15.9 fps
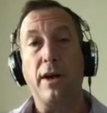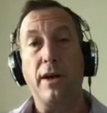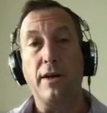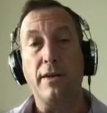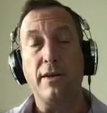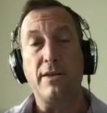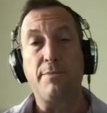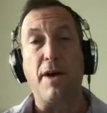
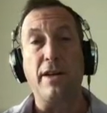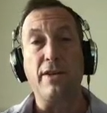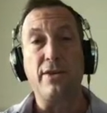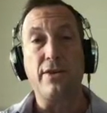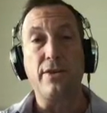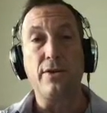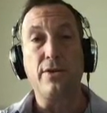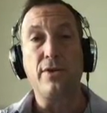
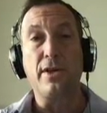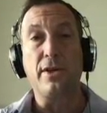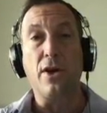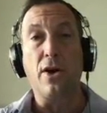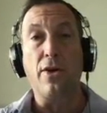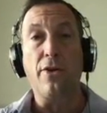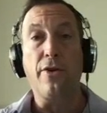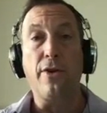sponsors and
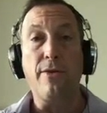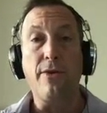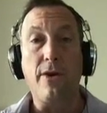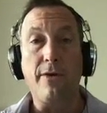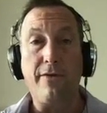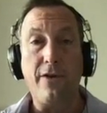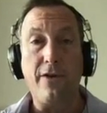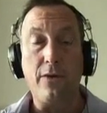all their
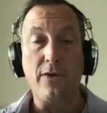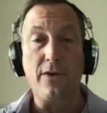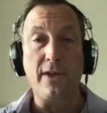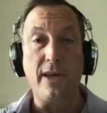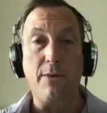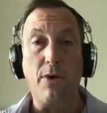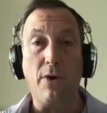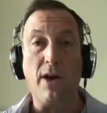folks
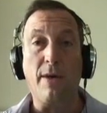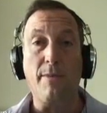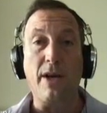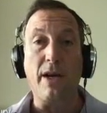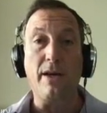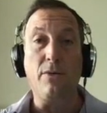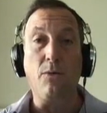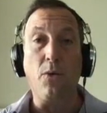that were coming
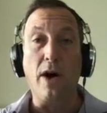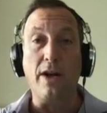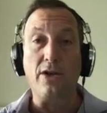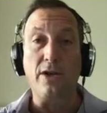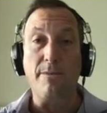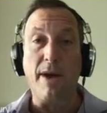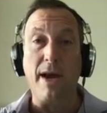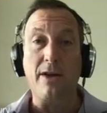in to watch
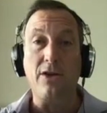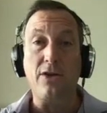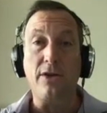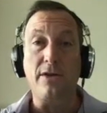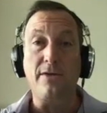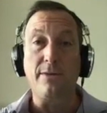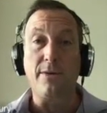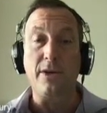the
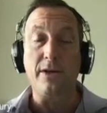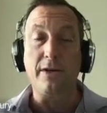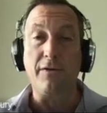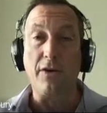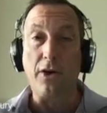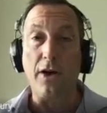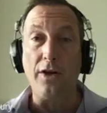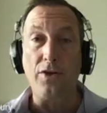matches from the
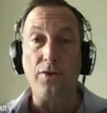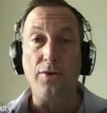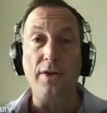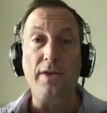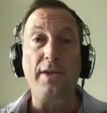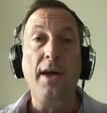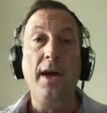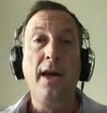different
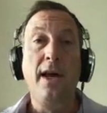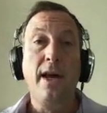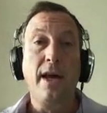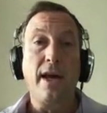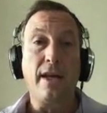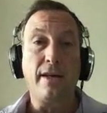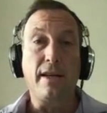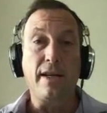countries
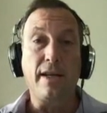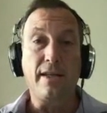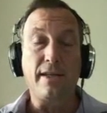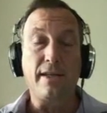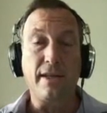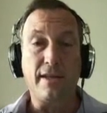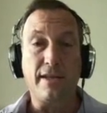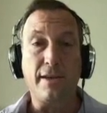and need the
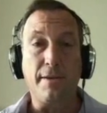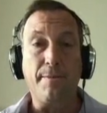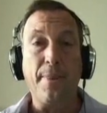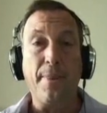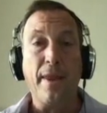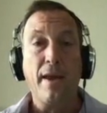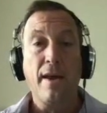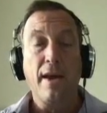system.
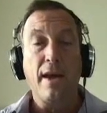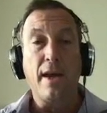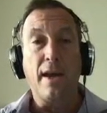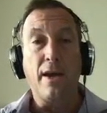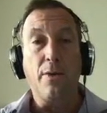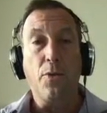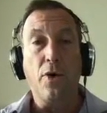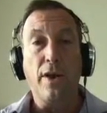
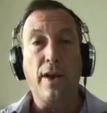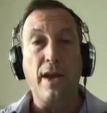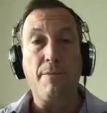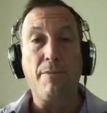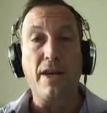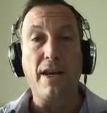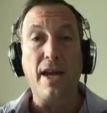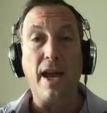And when they
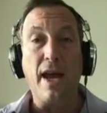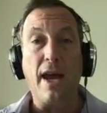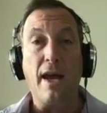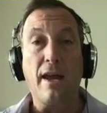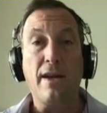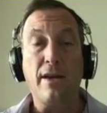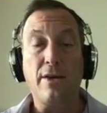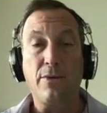
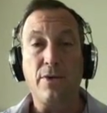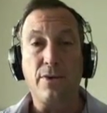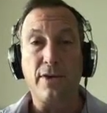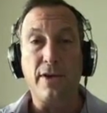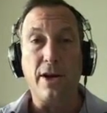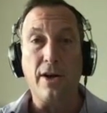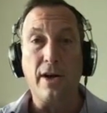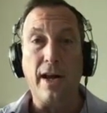began, it was
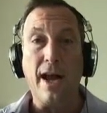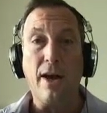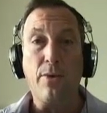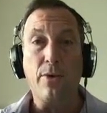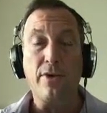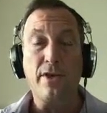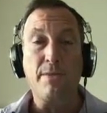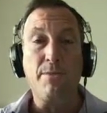starting out
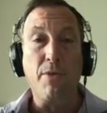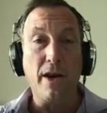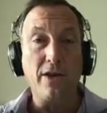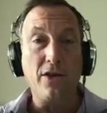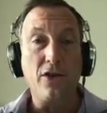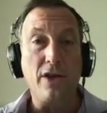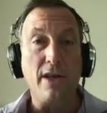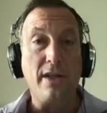with
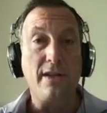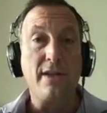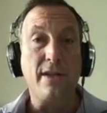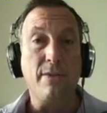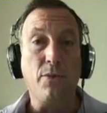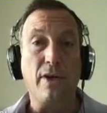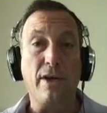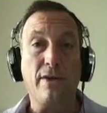spreadsheets.
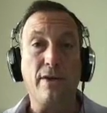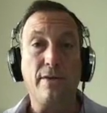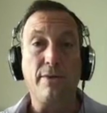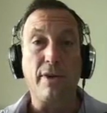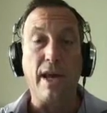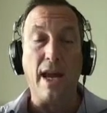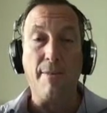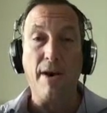And when he
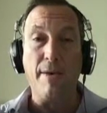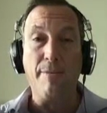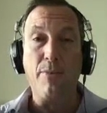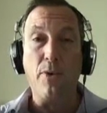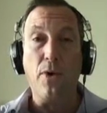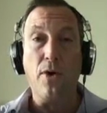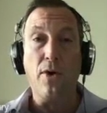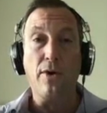came on
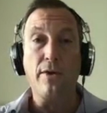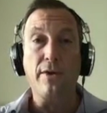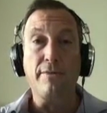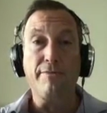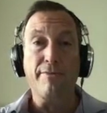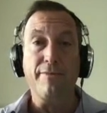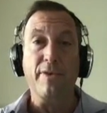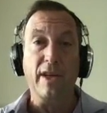board,
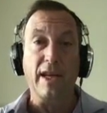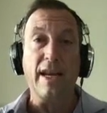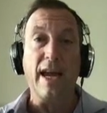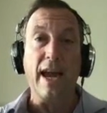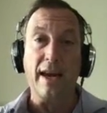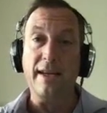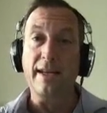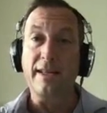he
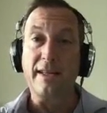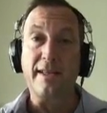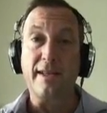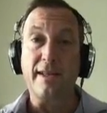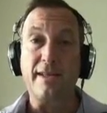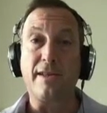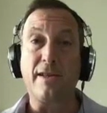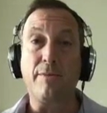had his
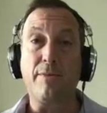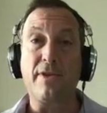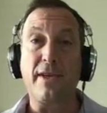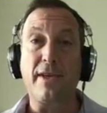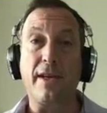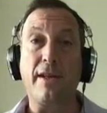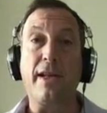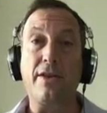system,
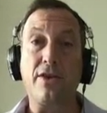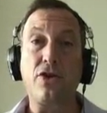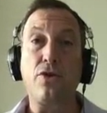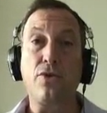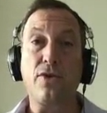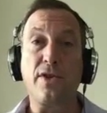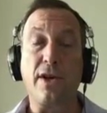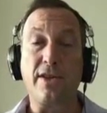said, let's
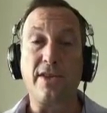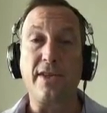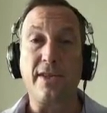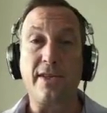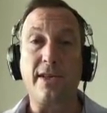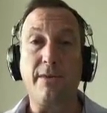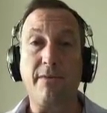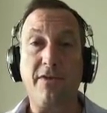use our
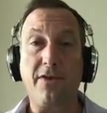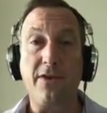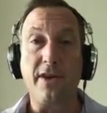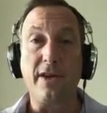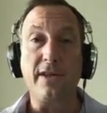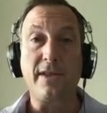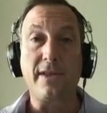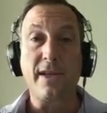system for
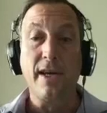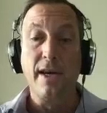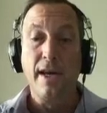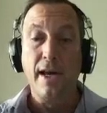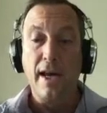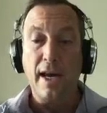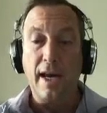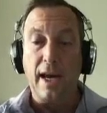this.
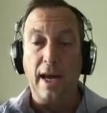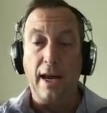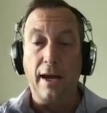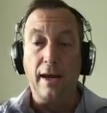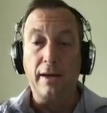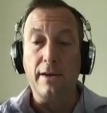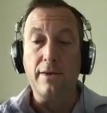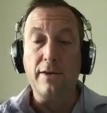
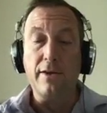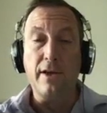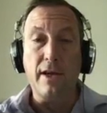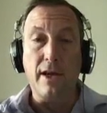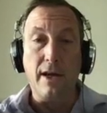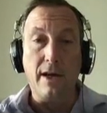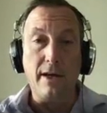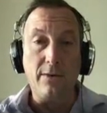And
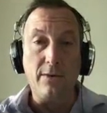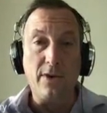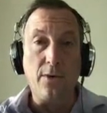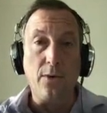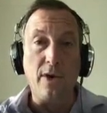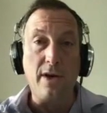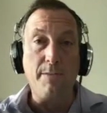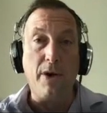it was
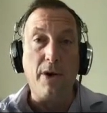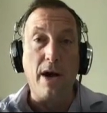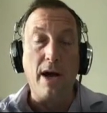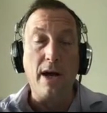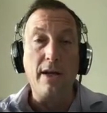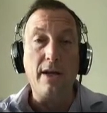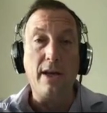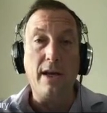agreed
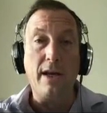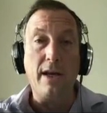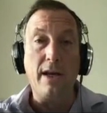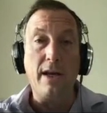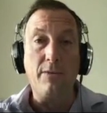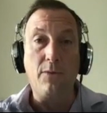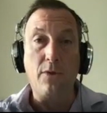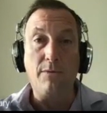upon,
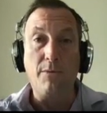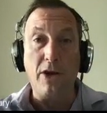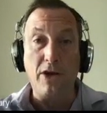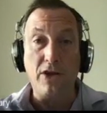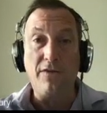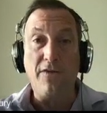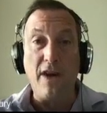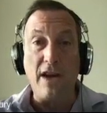and with
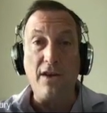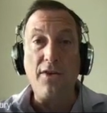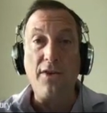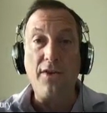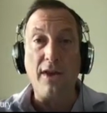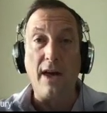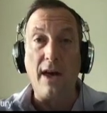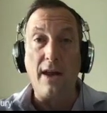much
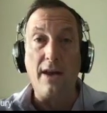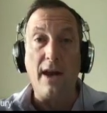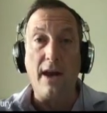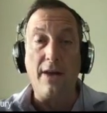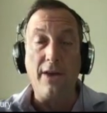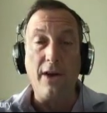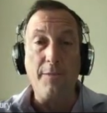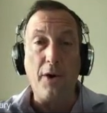faith
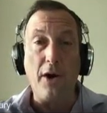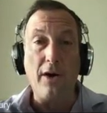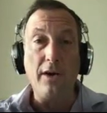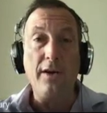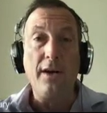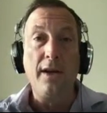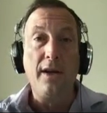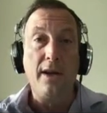on their
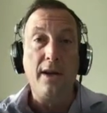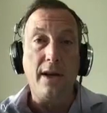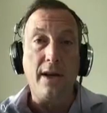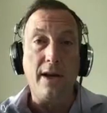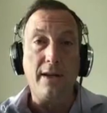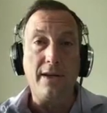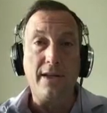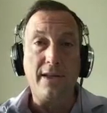part,
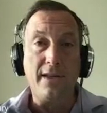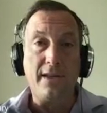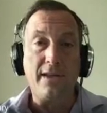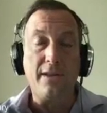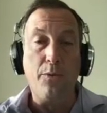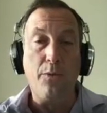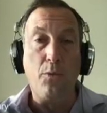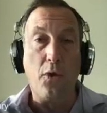the
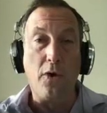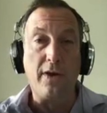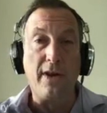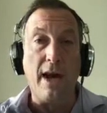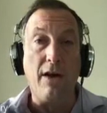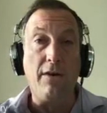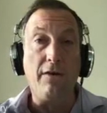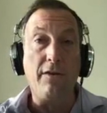system worked
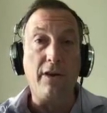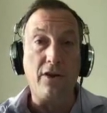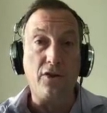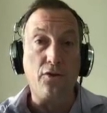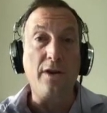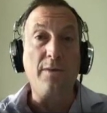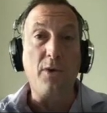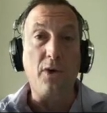out
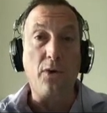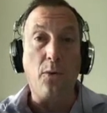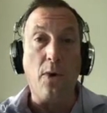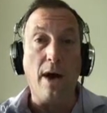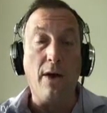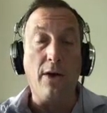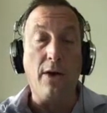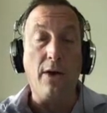extremely
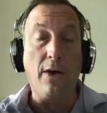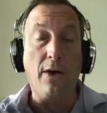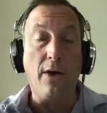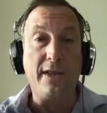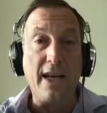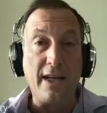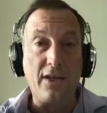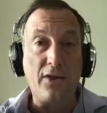well
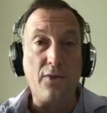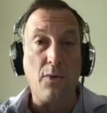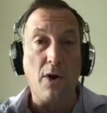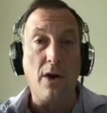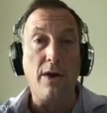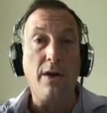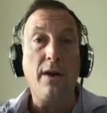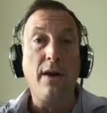as a
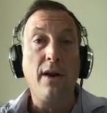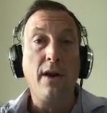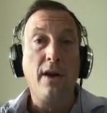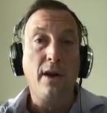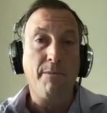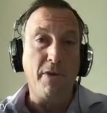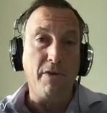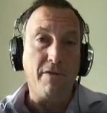test run
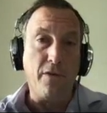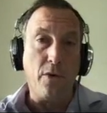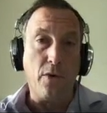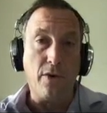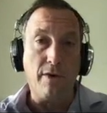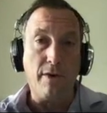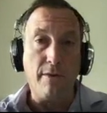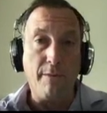
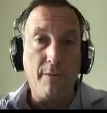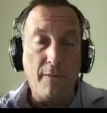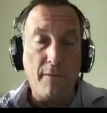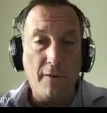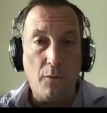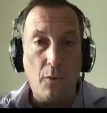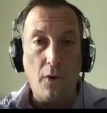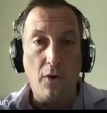before the
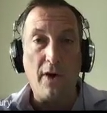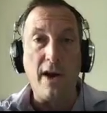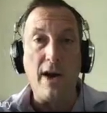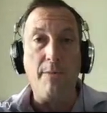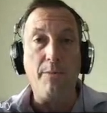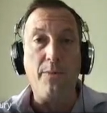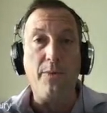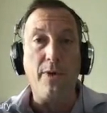World
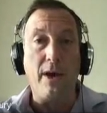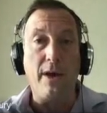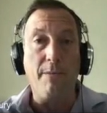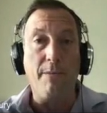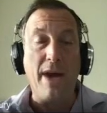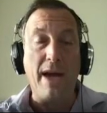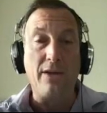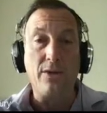Cup
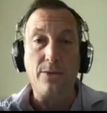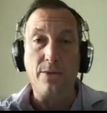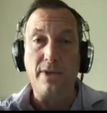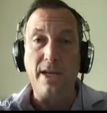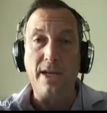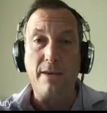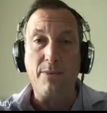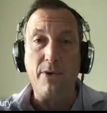matches would
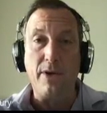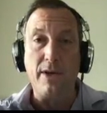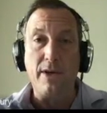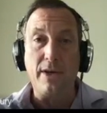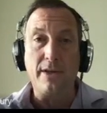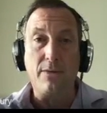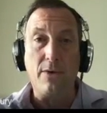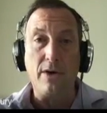take
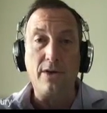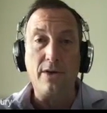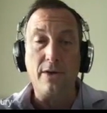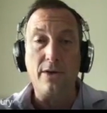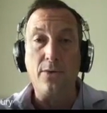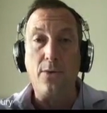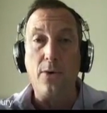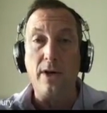place in
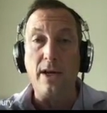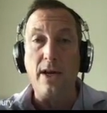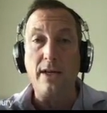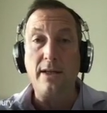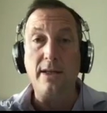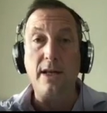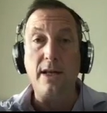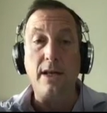Russia in
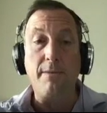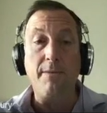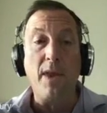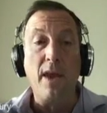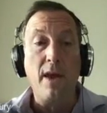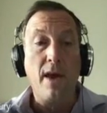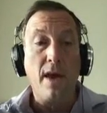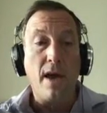2018.
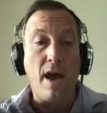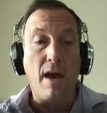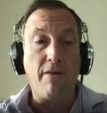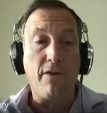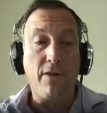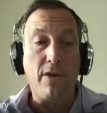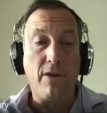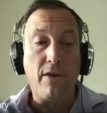
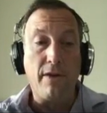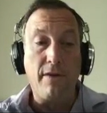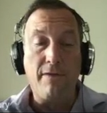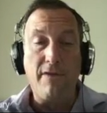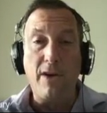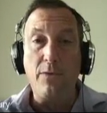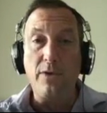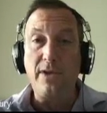After the
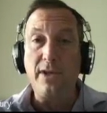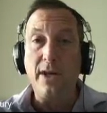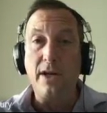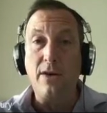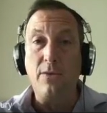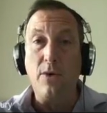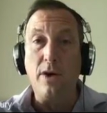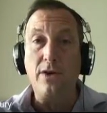event was done
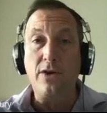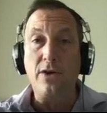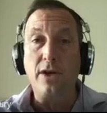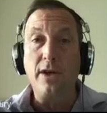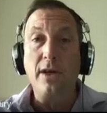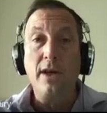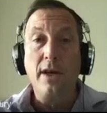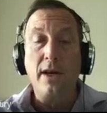in
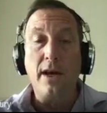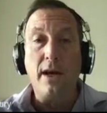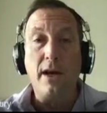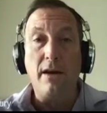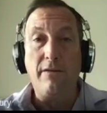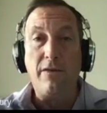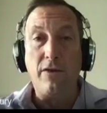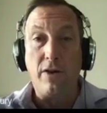Russia
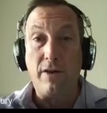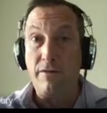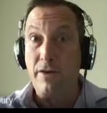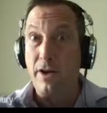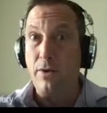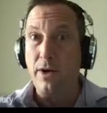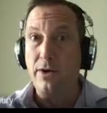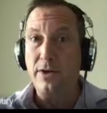for
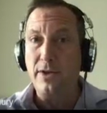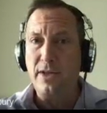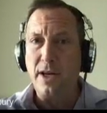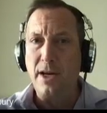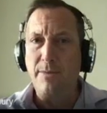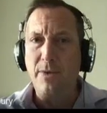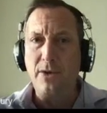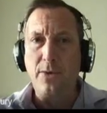Confederations
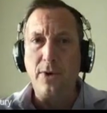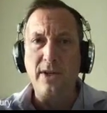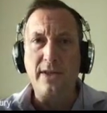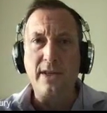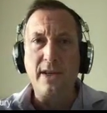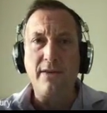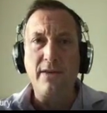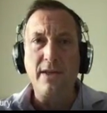Cup in
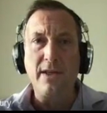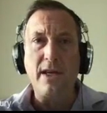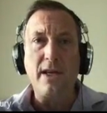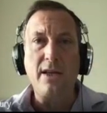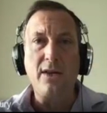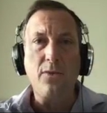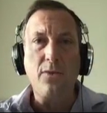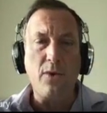
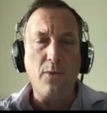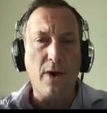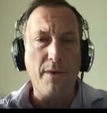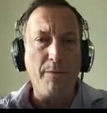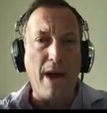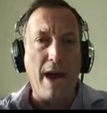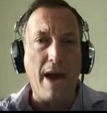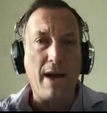2017, we went
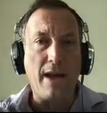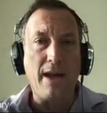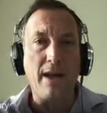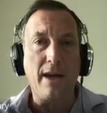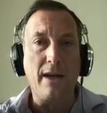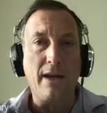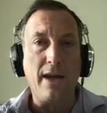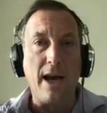back
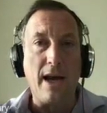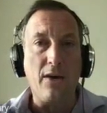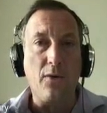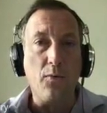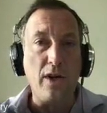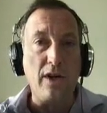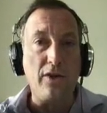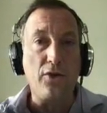and kind of
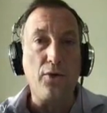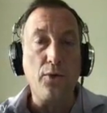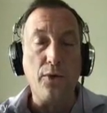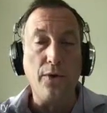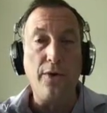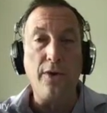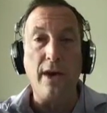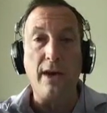
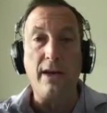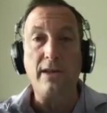retooled things